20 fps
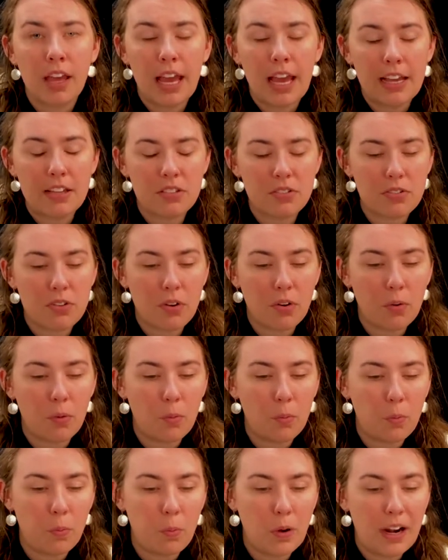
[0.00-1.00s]
And so
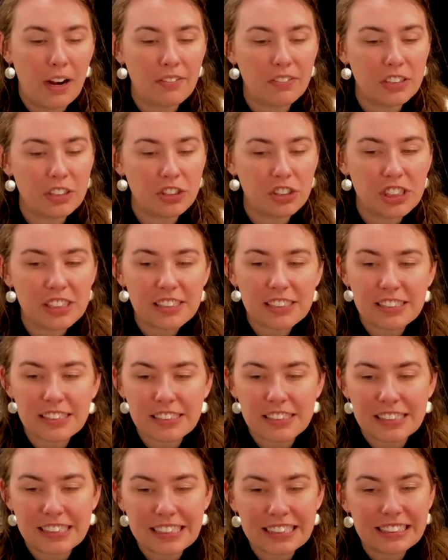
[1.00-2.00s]
whenever Jesus
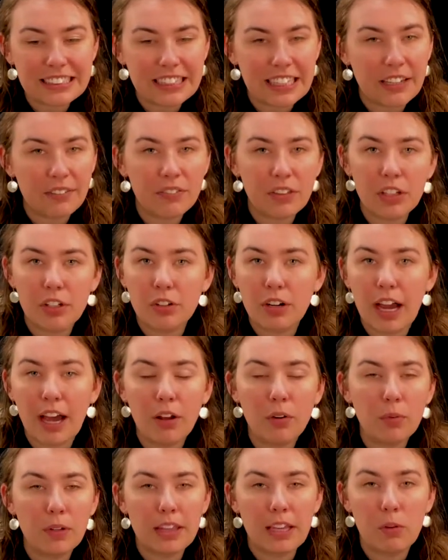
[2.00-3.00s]
didn't give the
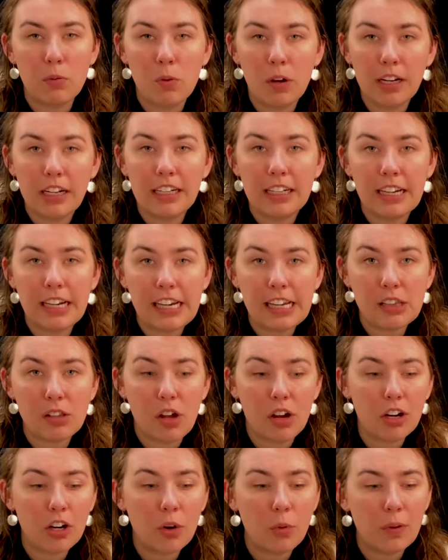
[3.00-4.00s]
crowd what they wanted any
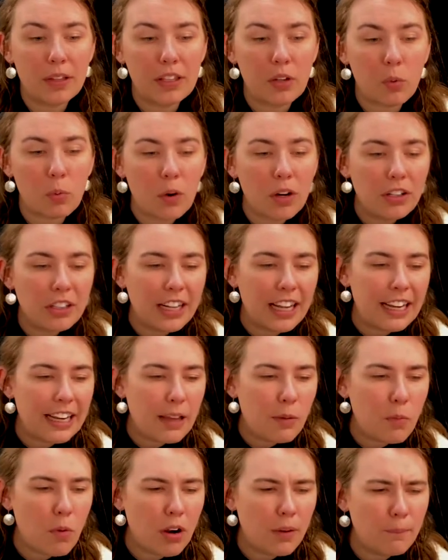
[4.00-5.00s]
longer, when there weren't any
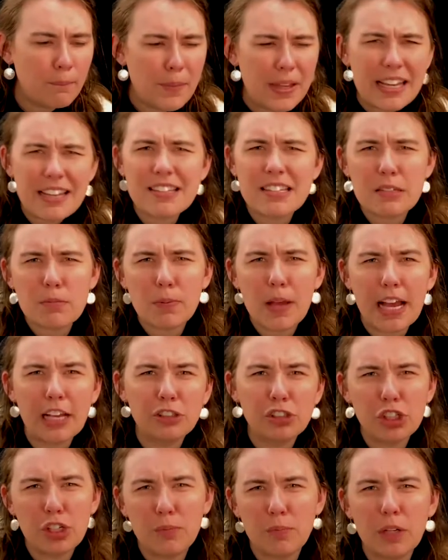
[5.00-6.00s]
more big
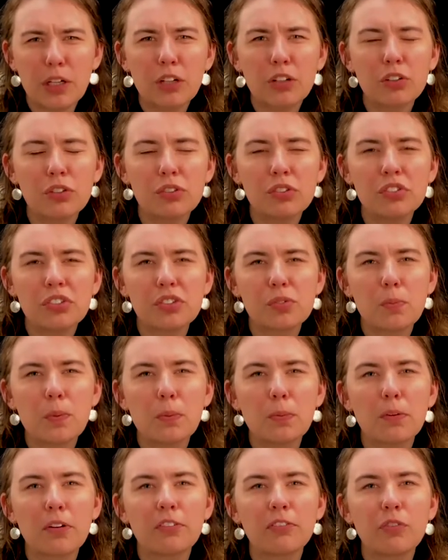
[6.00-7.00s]
splashy miracles to be
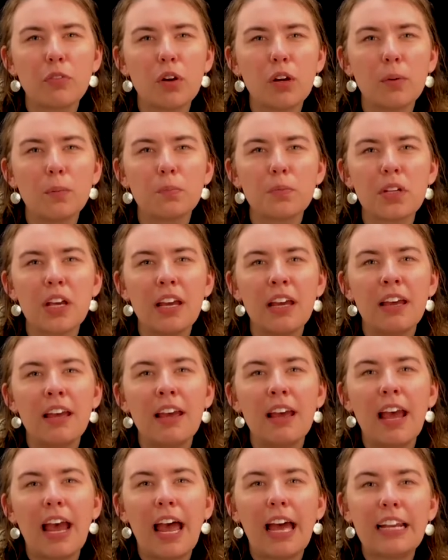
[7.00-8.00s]
performed,
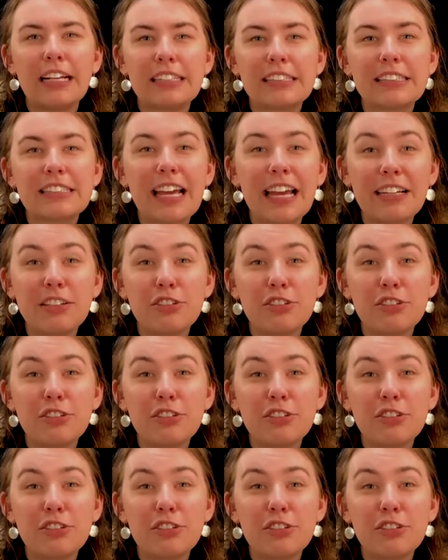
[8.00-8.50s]
and instead